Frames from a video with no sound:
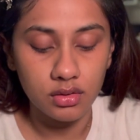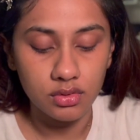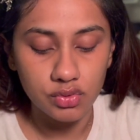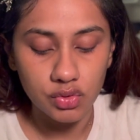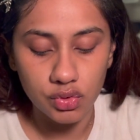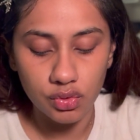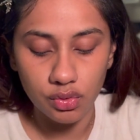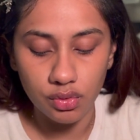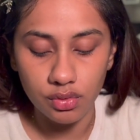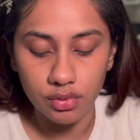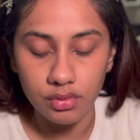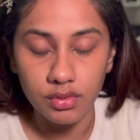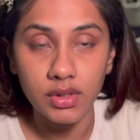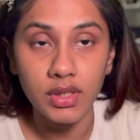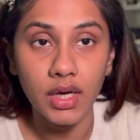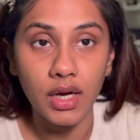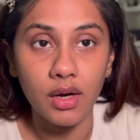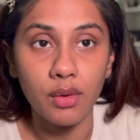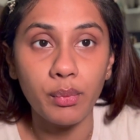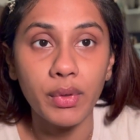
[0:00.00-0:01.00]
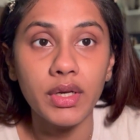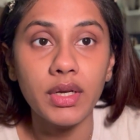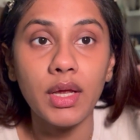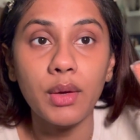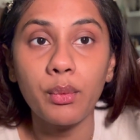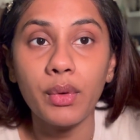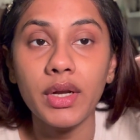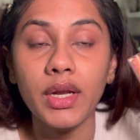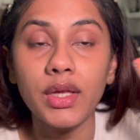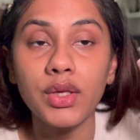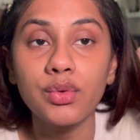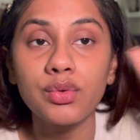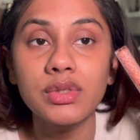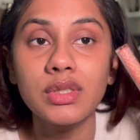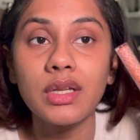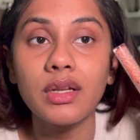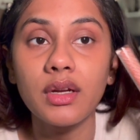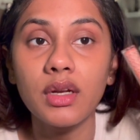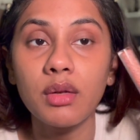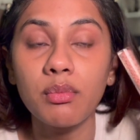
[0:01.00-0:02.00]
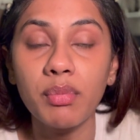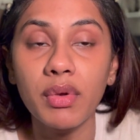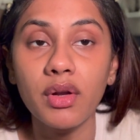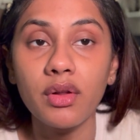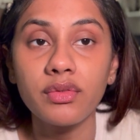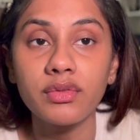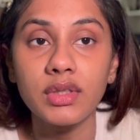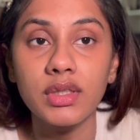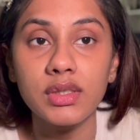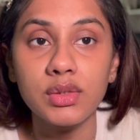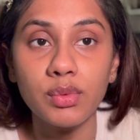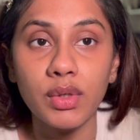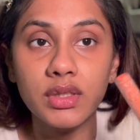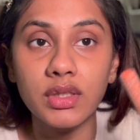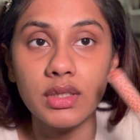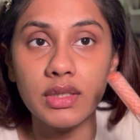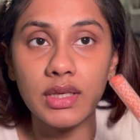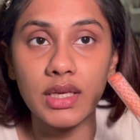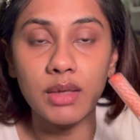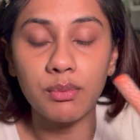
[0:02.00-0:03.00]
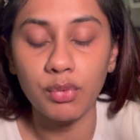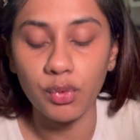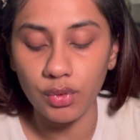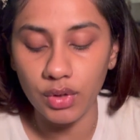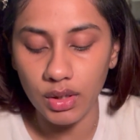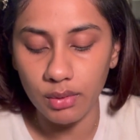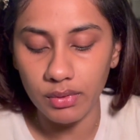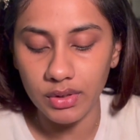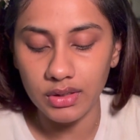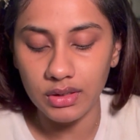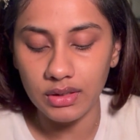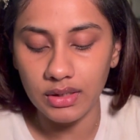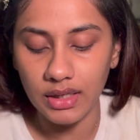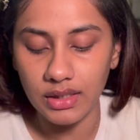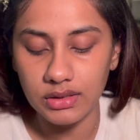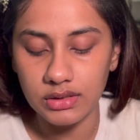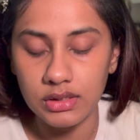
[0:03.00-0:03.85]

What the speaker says: So yeah, when I use a little bit of this one, the K Beauty one,